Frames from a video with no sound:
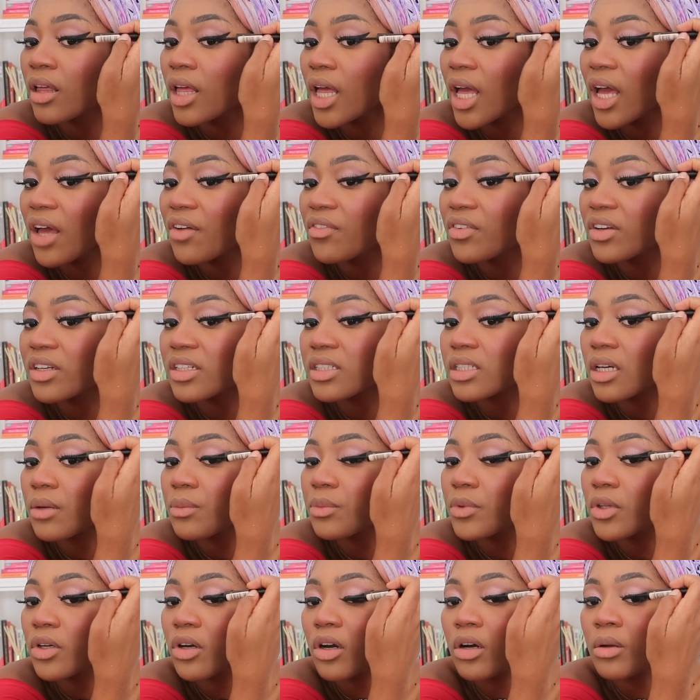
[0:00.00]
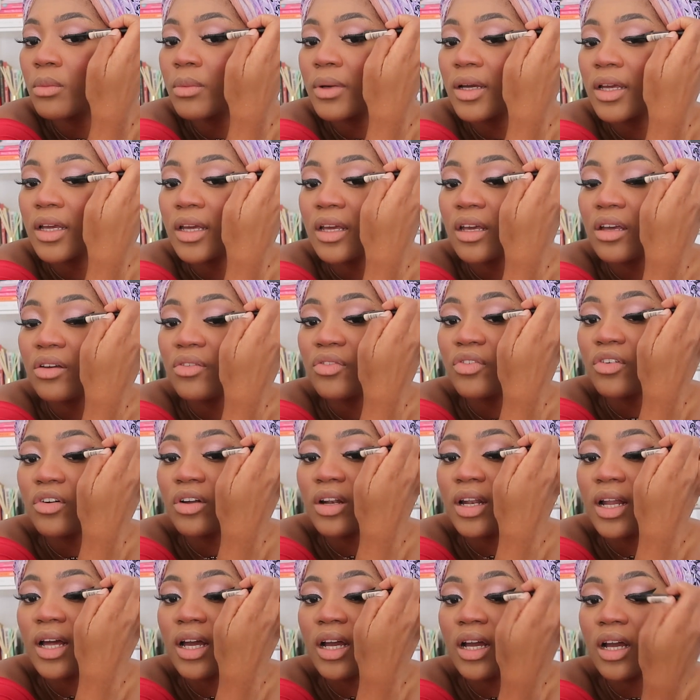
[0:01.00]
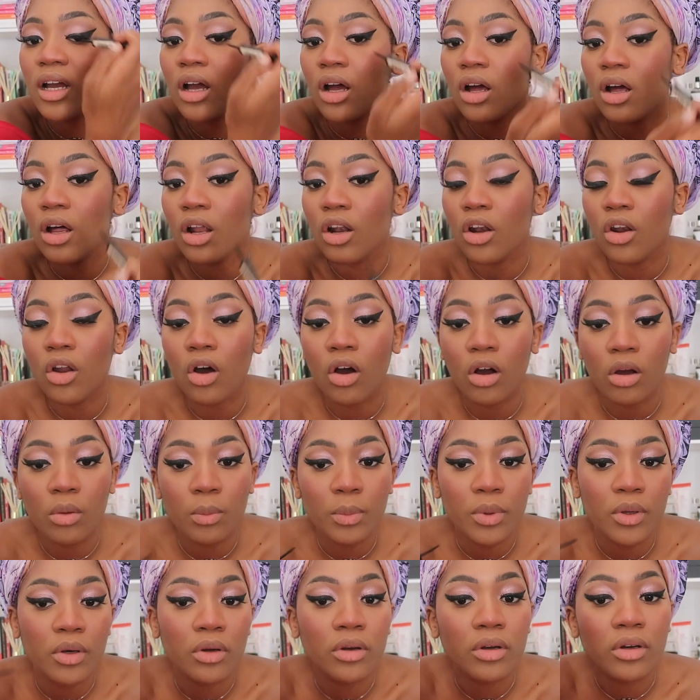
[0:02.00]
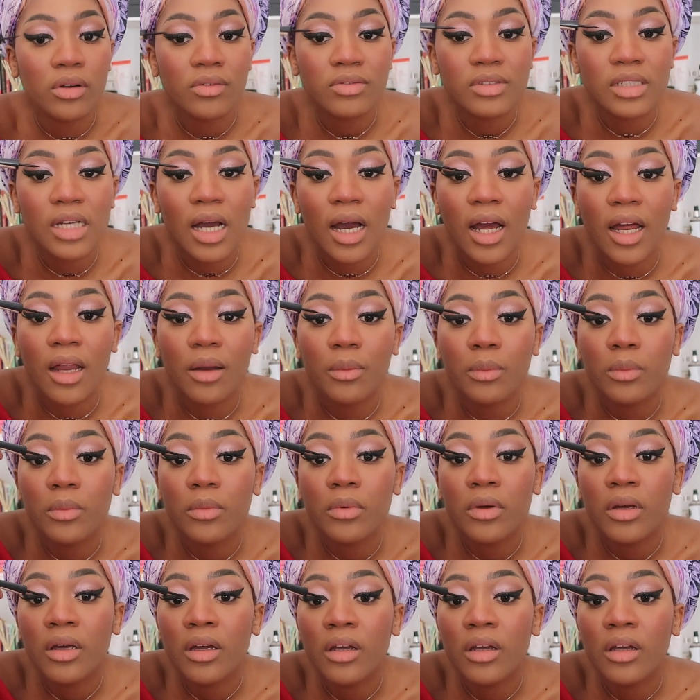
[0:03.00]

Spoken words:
having something on my hair for like a long period of time.